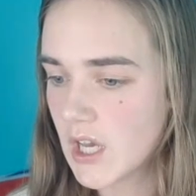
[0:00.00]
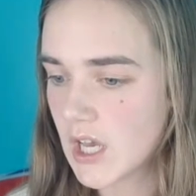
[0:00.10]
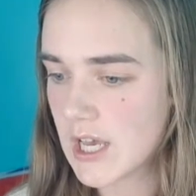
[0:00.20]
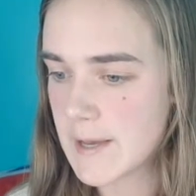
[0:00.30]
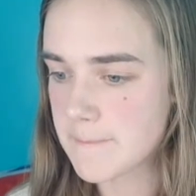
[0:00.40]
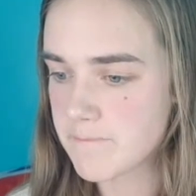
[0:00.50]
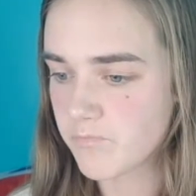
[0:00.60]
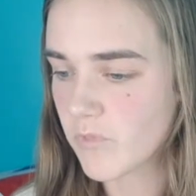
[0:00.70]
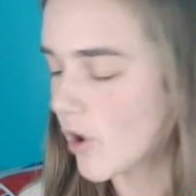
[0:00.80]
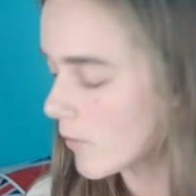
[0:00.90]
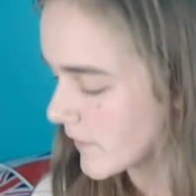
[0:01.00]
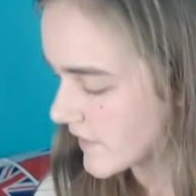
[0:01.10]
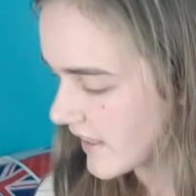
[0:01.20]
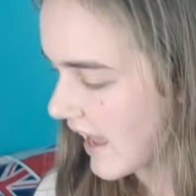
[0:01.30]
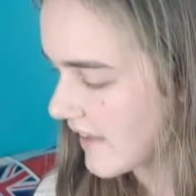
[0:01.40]

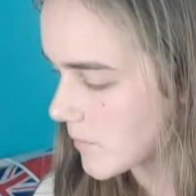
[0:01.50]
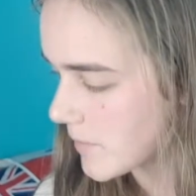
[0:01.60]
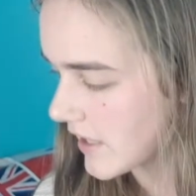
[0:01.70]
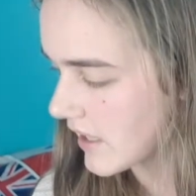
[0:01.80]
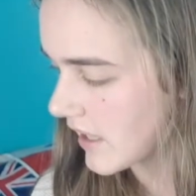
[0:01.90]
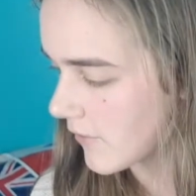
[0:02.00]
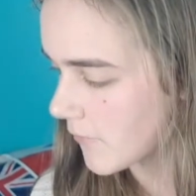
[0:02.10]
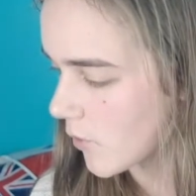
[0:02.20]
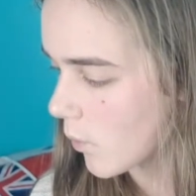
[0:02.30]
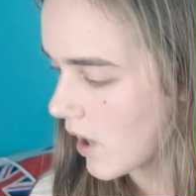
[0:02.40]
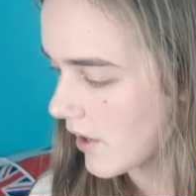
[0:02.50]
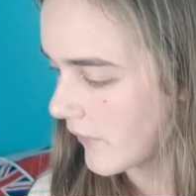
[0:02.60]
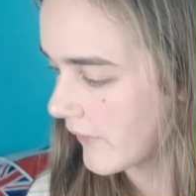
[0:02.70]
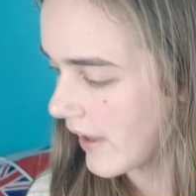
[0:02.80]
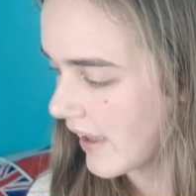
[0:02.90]
Obviously hasn't been here for a
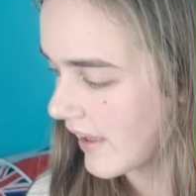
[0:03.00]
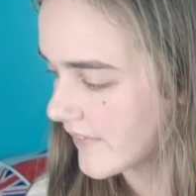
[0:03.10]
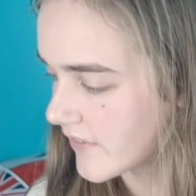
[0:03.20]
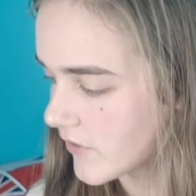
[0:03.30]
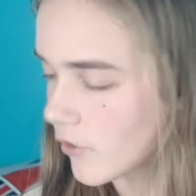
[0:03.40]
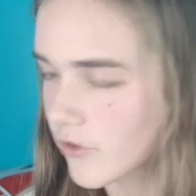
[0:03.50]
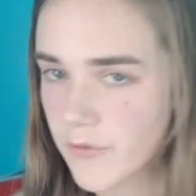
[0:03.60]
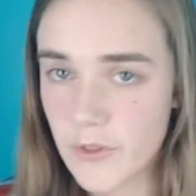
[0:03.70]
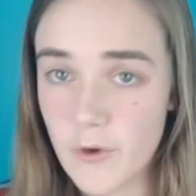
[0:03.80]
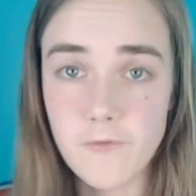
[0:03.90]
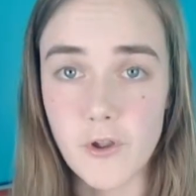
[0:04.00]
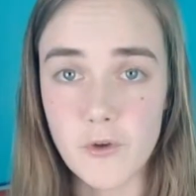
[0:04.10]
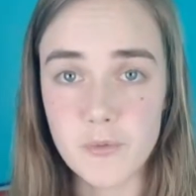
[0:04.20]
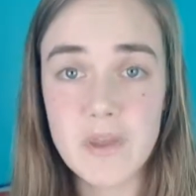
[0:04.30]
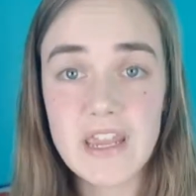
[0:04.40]
while, and those of you that have
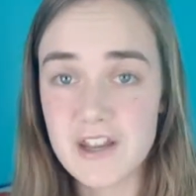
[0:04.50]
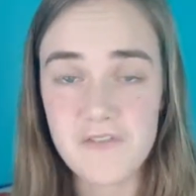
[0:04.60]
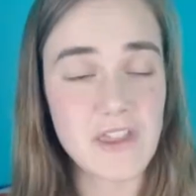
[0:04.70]
followed me, and I've